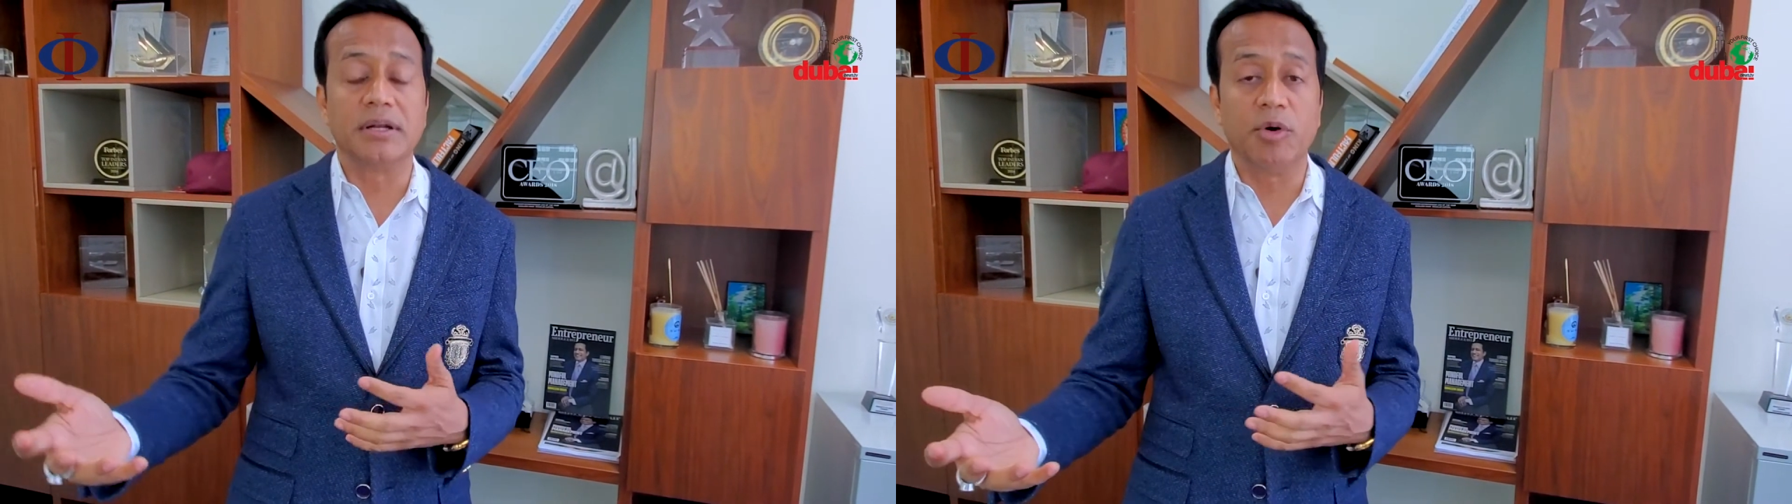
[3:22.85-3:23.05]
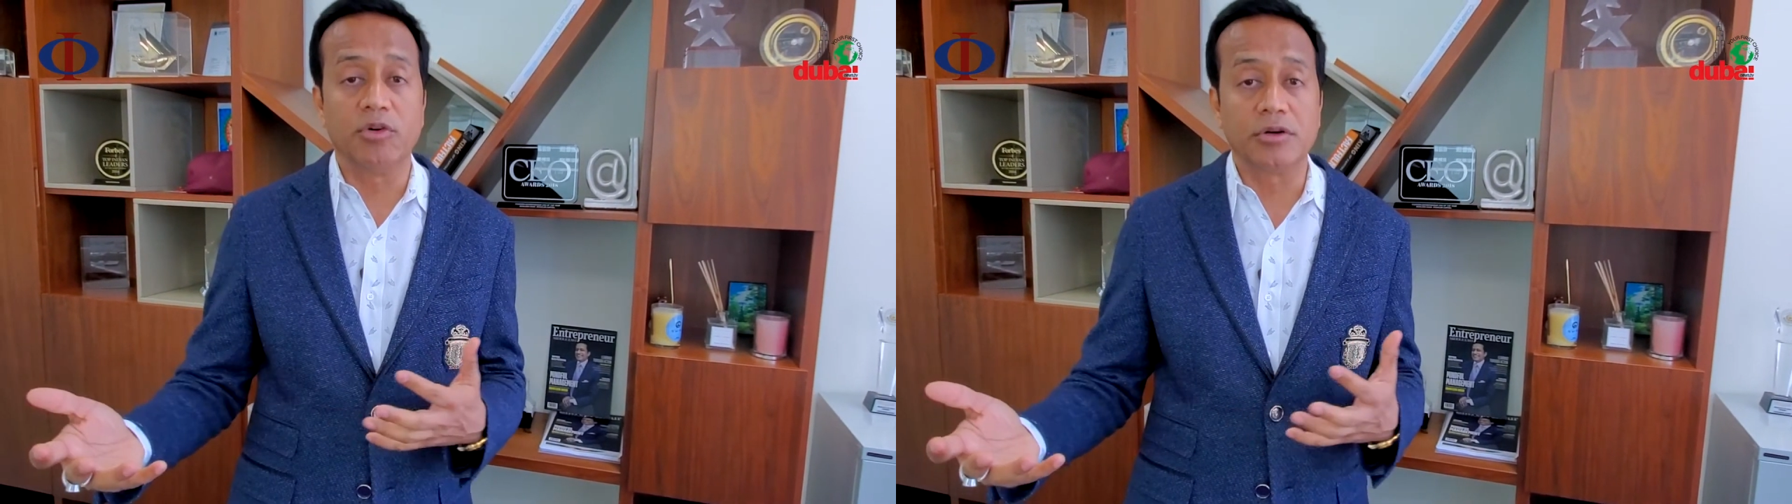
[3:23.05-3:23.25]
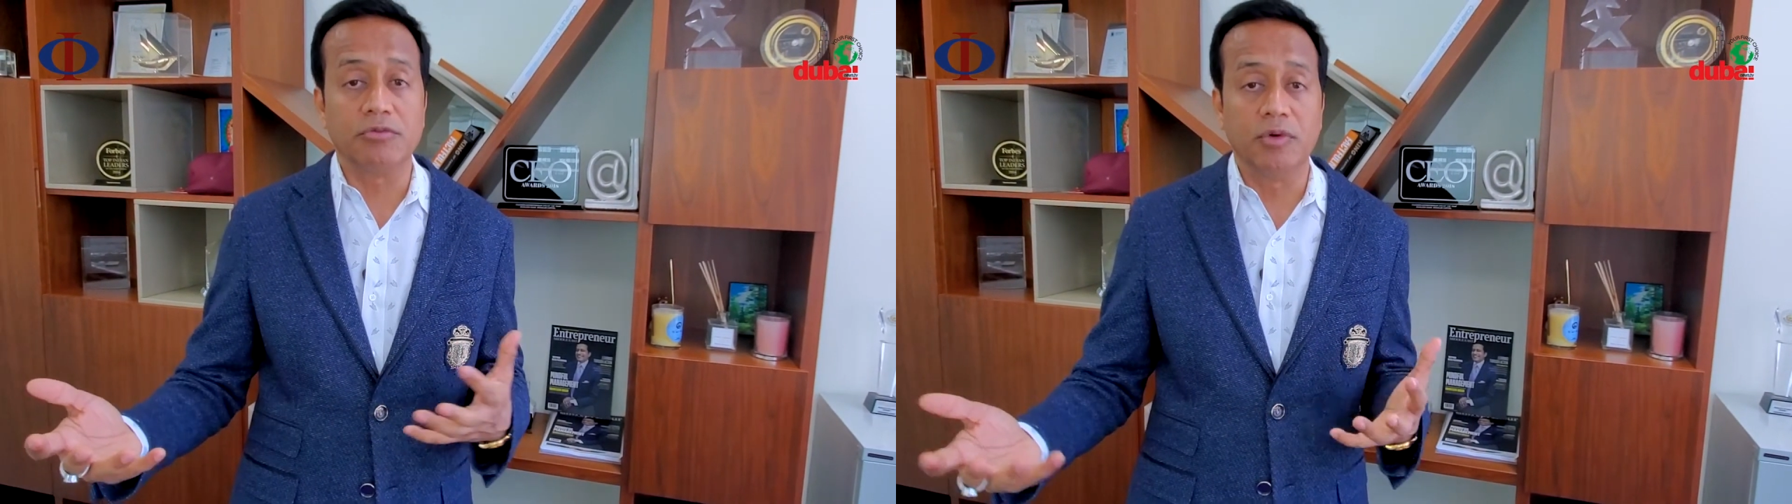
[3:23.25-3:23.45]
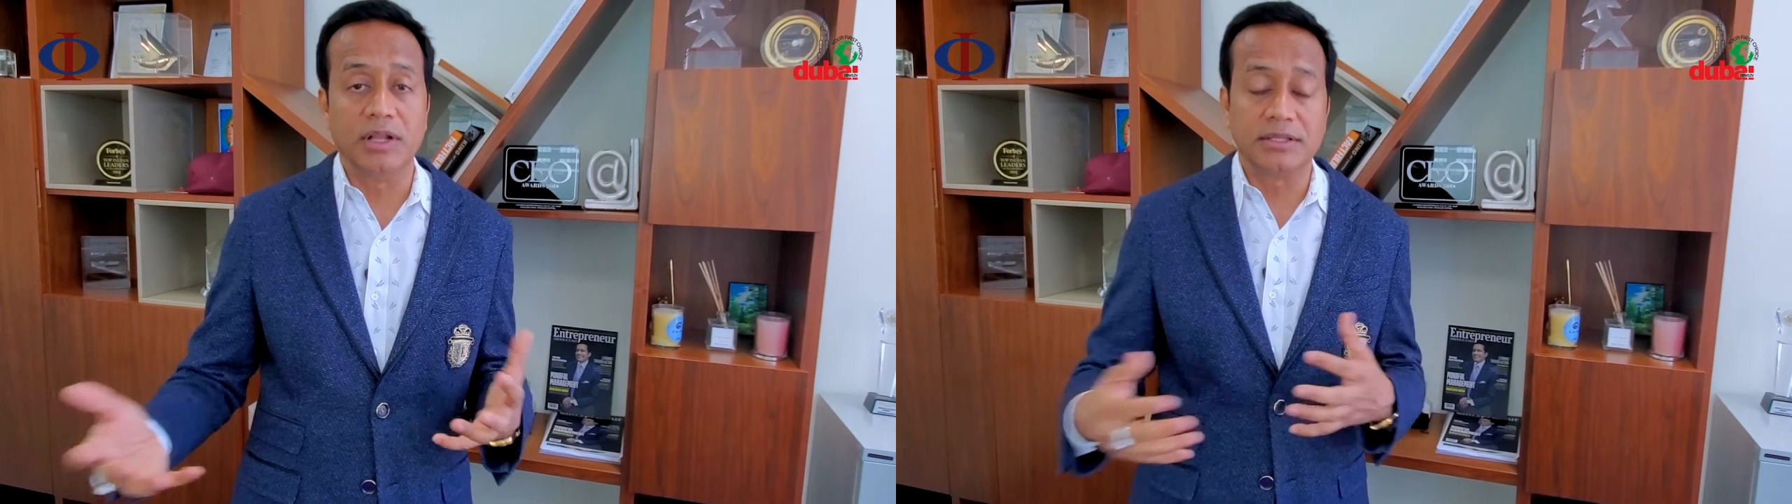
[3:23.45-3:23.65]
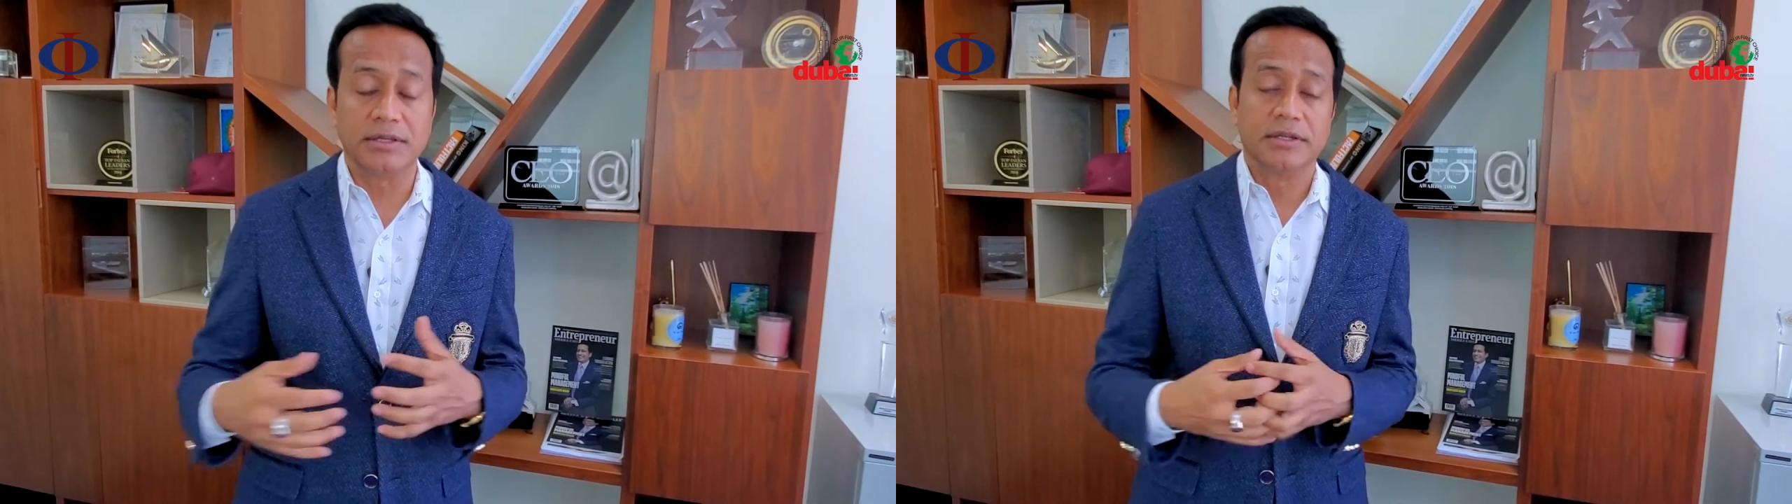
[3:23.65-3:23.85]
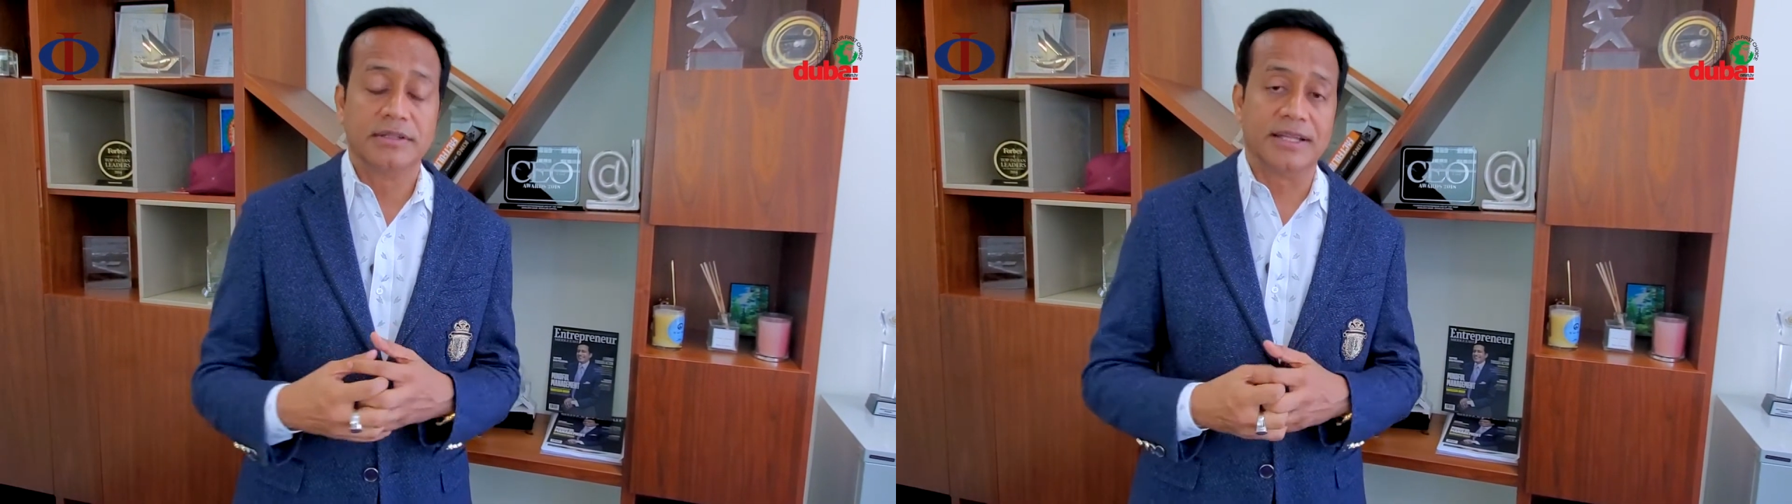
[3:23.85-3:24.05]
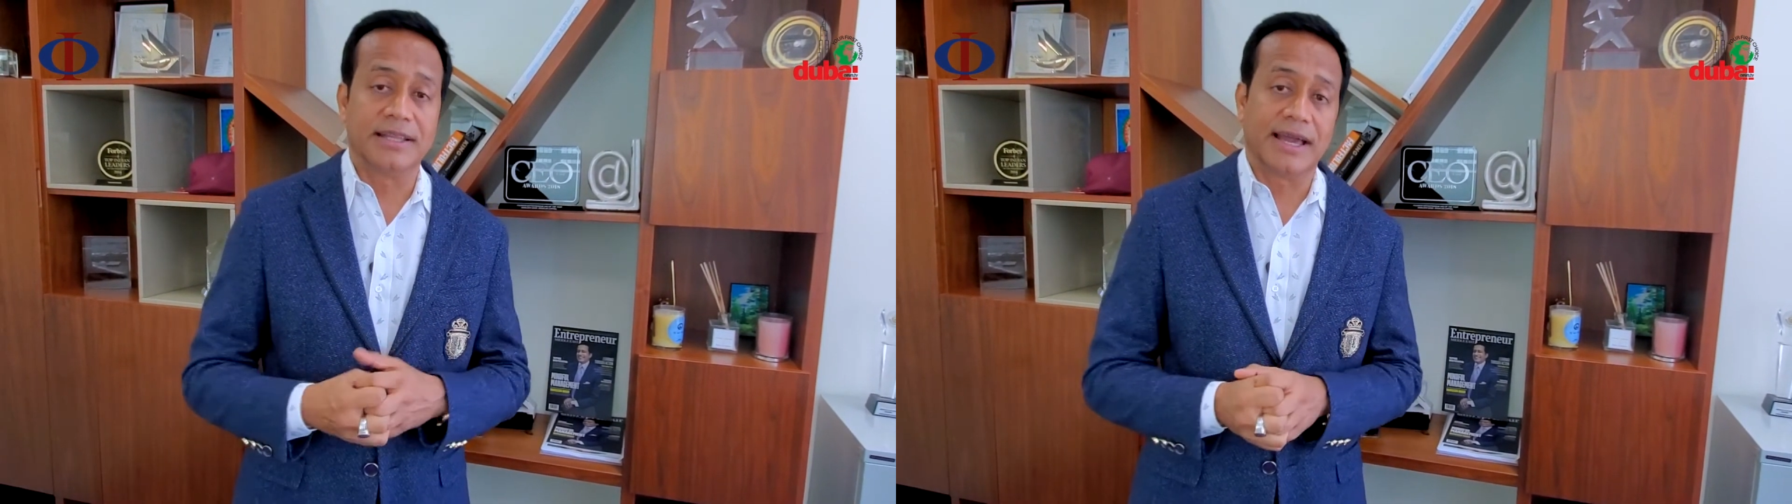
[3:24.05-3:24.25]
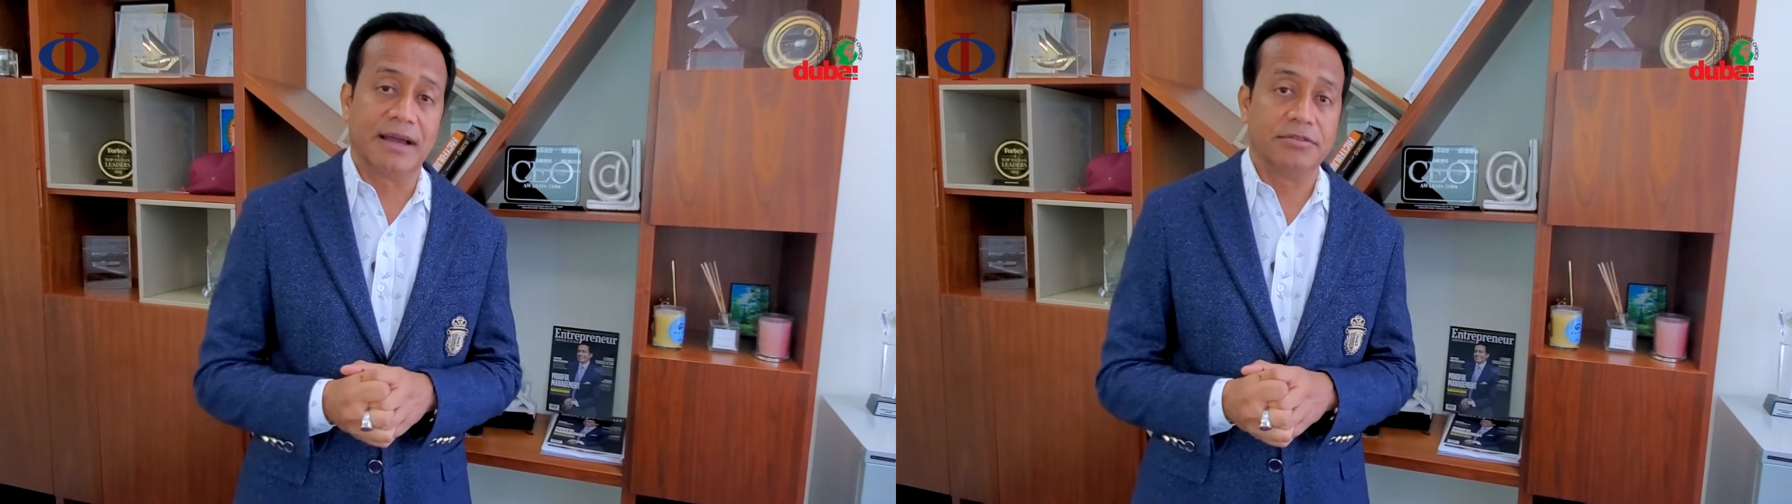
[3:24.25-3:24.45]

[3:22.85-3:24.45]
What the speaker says: amount of wealth that they have.